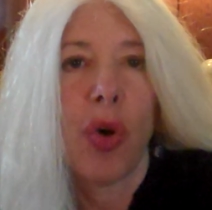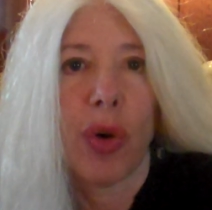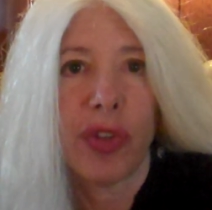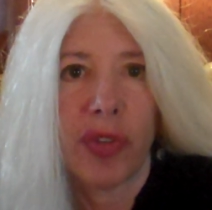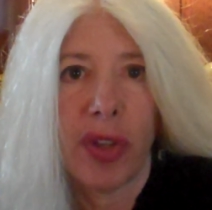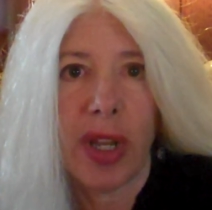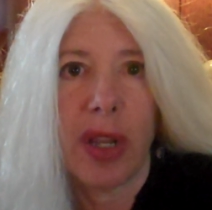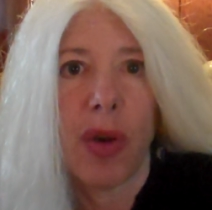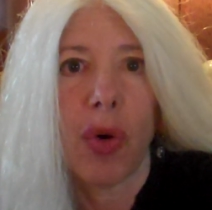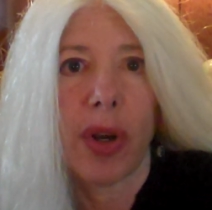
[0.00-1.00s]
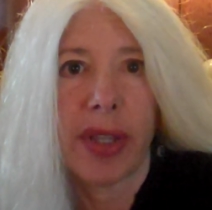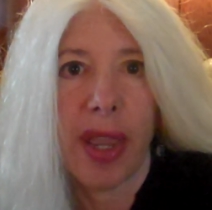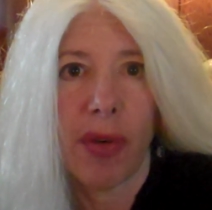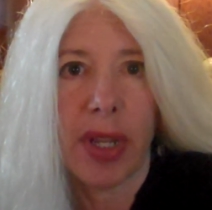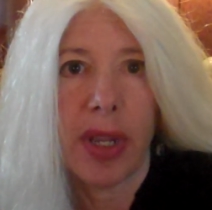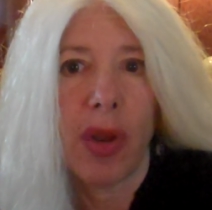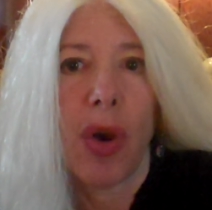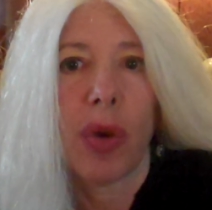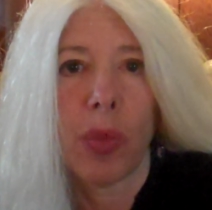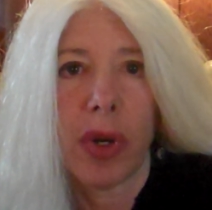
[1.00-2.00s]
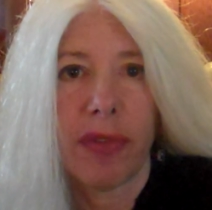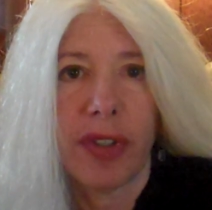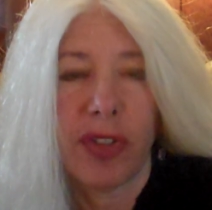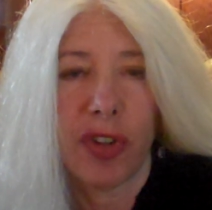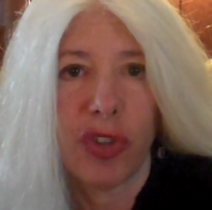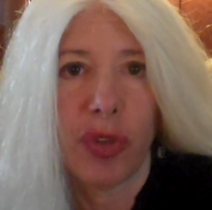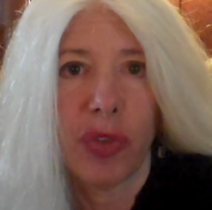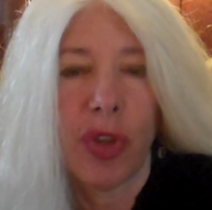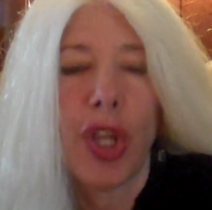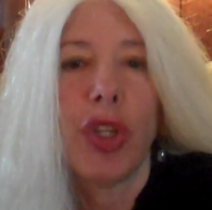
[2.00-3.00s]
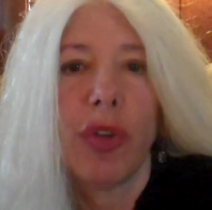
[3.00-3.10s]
or a city or a county on one of these issues,